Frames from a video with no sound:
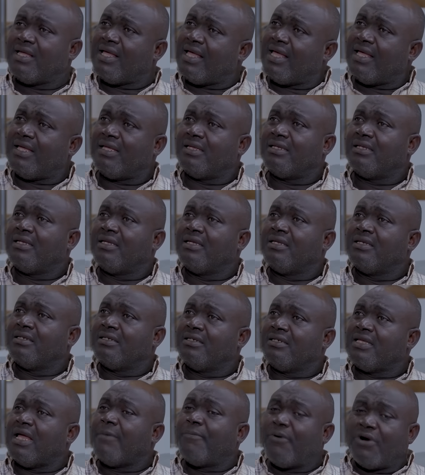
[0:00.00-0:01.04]
Eh?
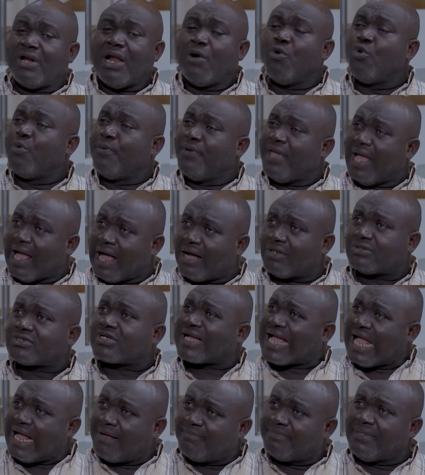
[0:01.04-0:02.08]
Your brother will be out.
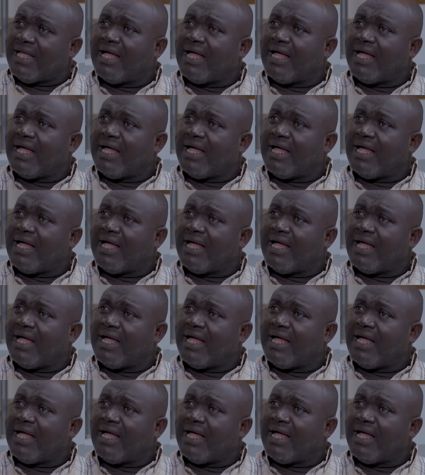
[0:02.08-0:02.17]
Calm